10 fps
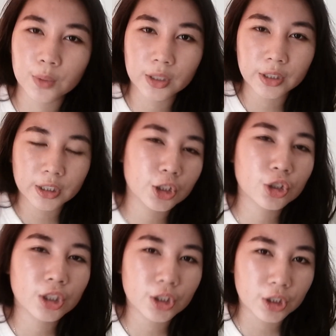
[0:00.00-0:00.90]
what are the
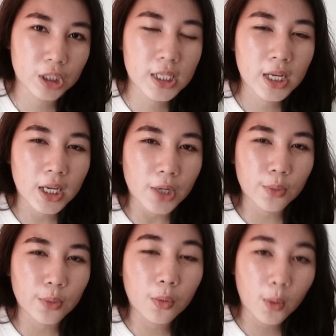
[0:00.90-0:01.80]
additional units
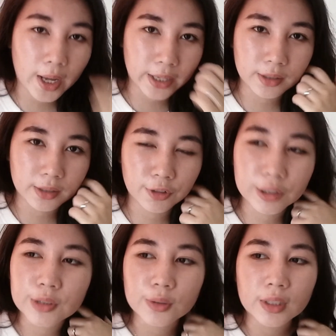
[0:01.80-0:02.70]
required
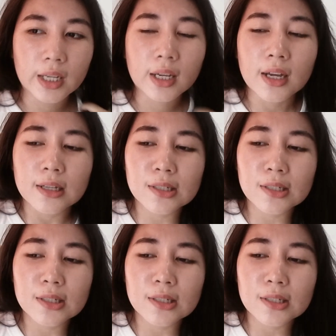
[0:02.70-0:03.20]
for you take.